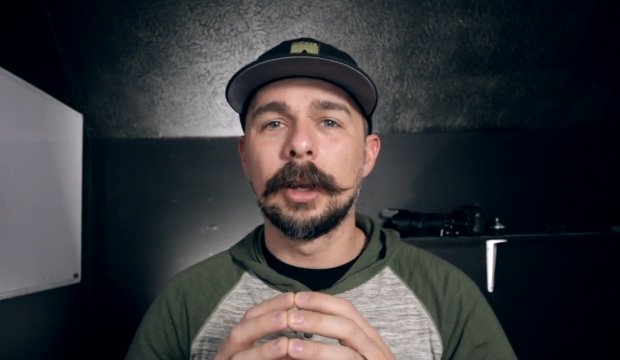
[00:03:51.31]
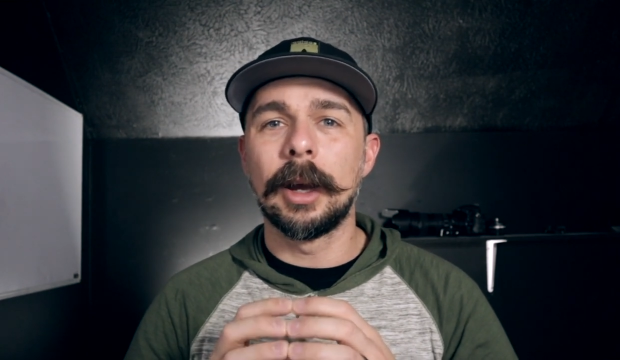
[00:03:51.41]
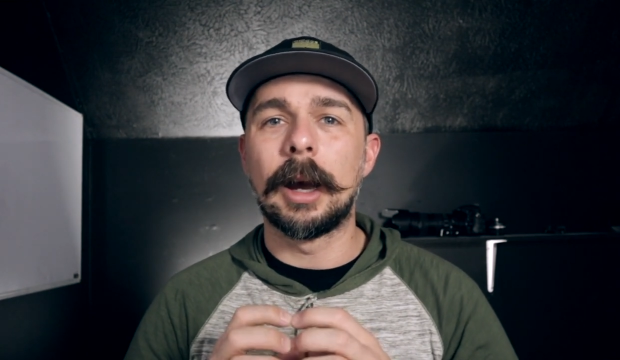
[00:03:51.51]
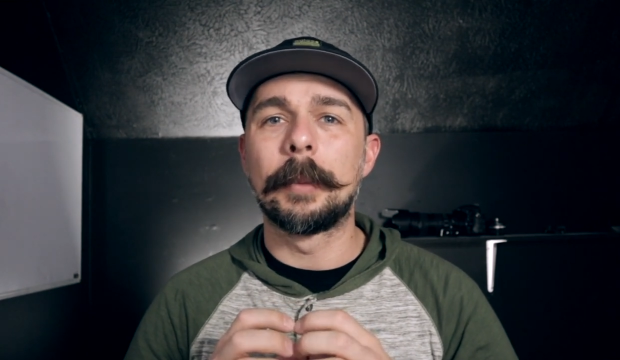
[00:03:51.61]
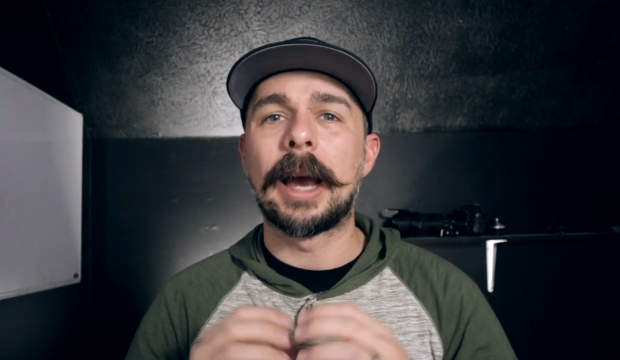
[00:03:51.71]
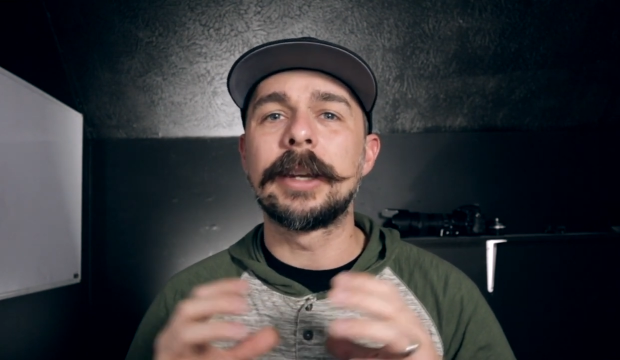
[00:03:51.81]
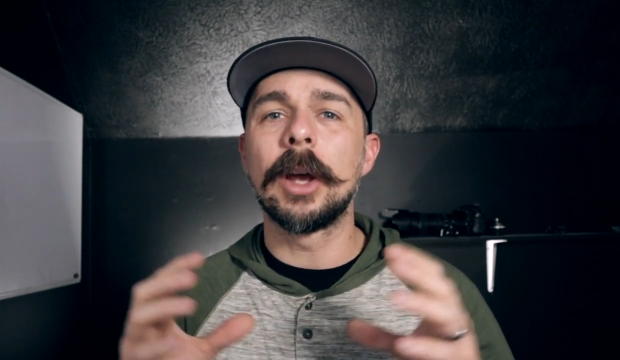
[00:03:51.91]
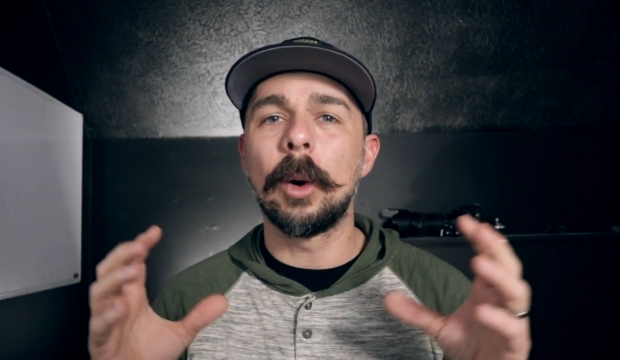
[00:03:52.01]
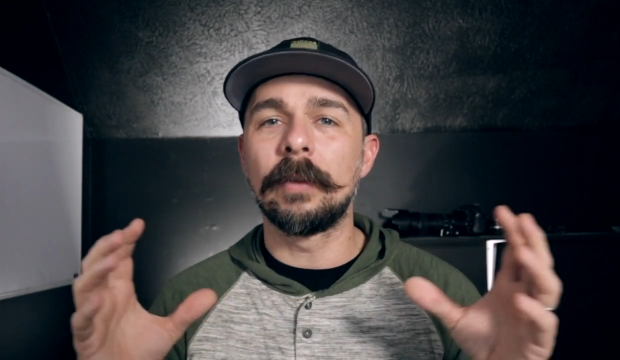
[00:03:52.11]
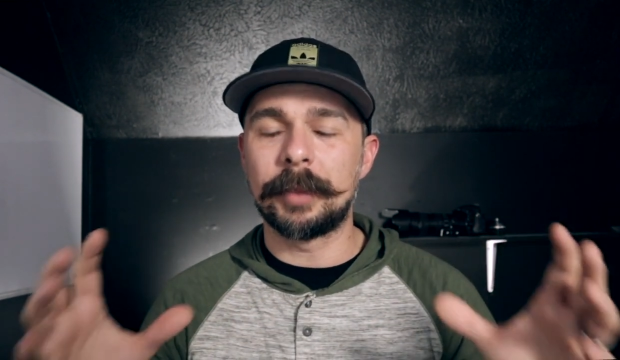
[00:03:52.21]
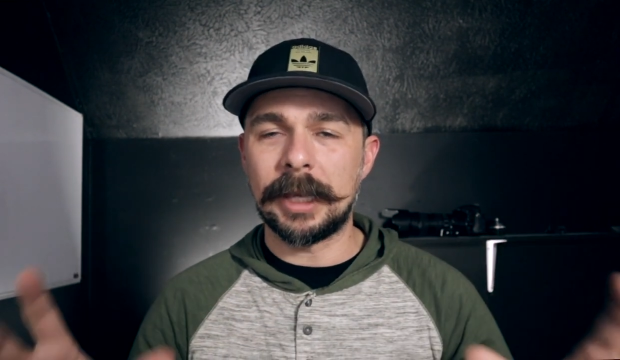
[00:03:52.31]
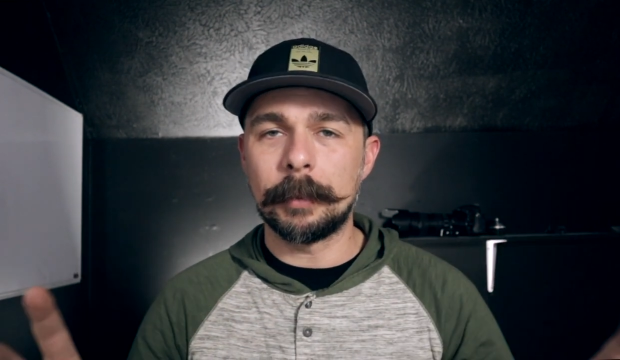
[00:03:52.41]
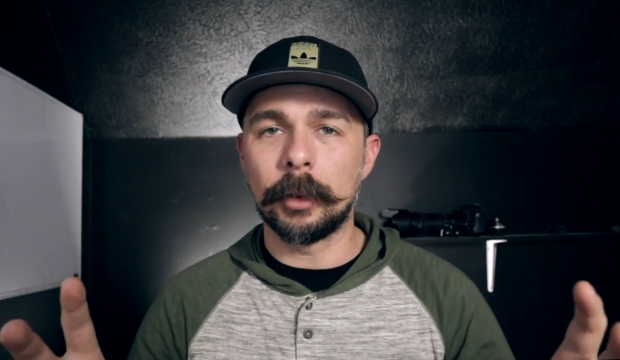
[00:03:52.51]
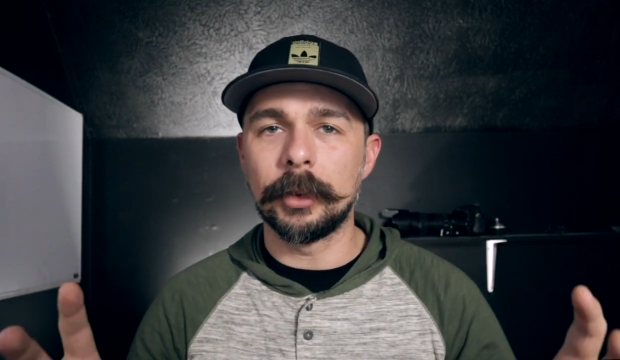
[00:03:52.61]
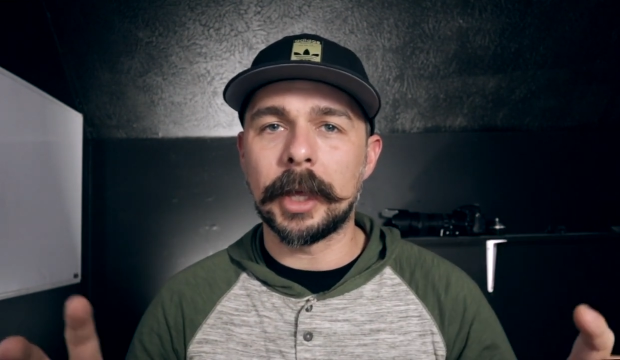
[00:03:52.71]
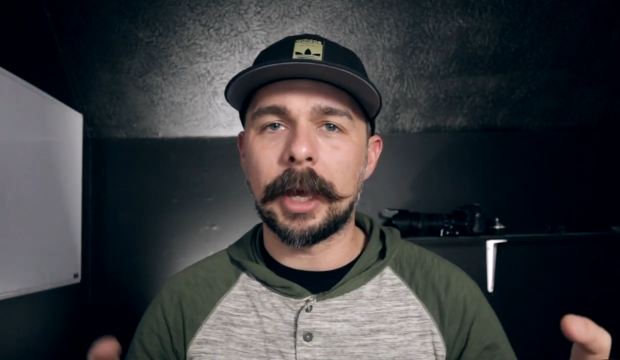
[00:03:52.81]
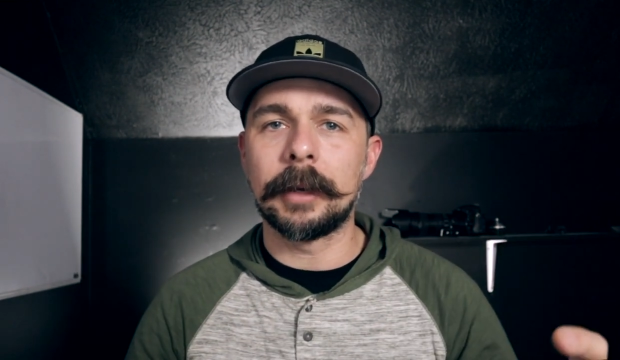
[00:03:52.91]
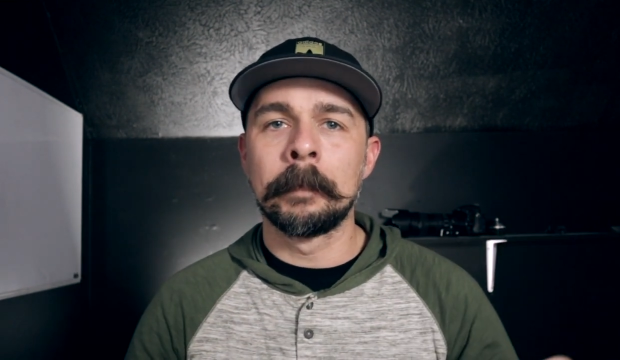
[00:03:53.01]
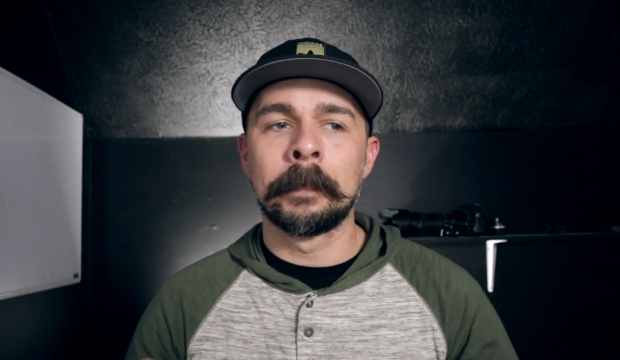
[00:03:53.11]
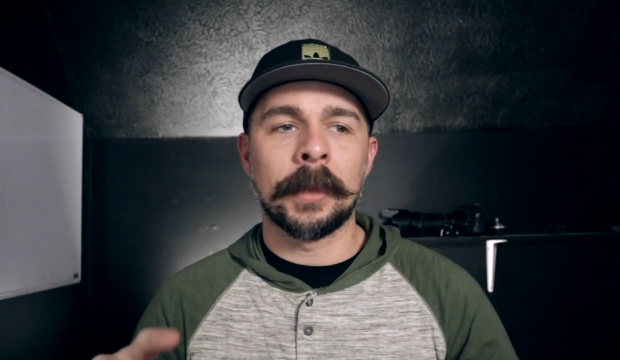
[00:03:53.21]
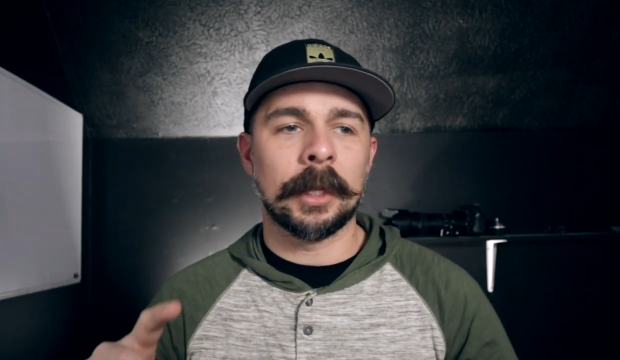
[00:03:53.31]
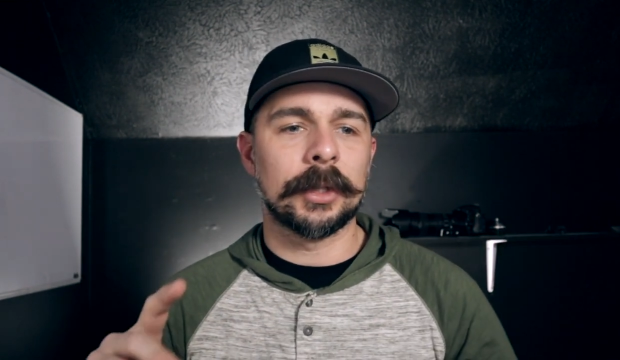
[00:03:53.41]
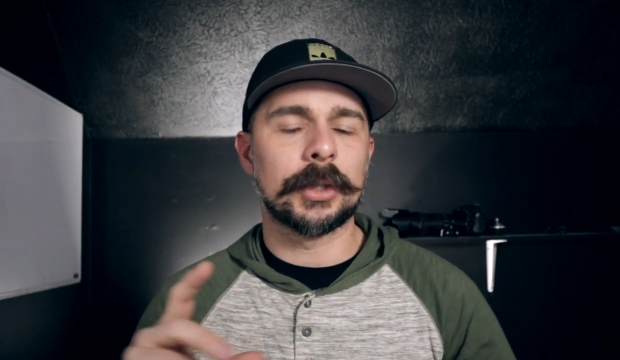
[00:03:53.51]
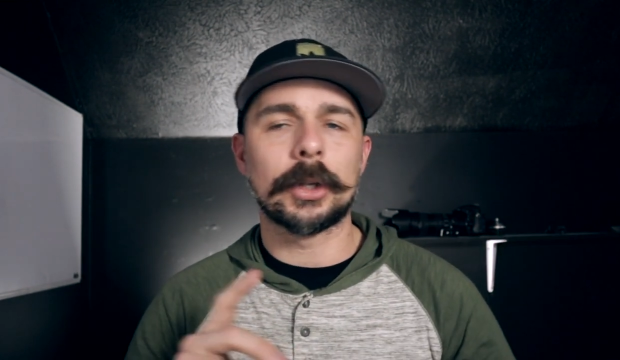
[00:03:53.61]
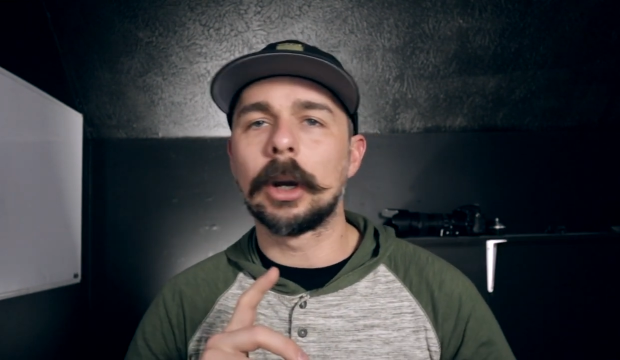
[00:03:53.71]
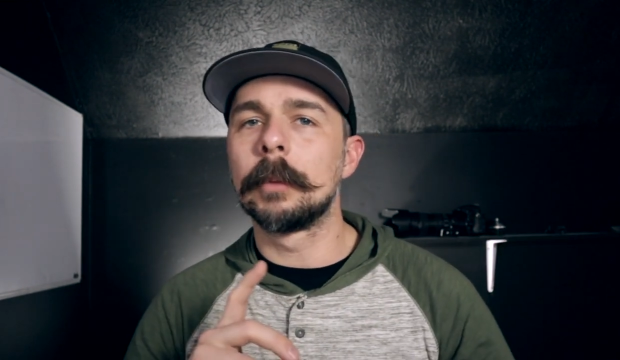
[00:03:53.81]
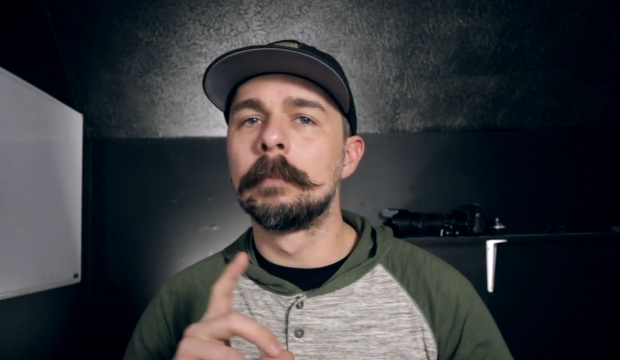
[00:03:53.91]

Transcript: I know of people that start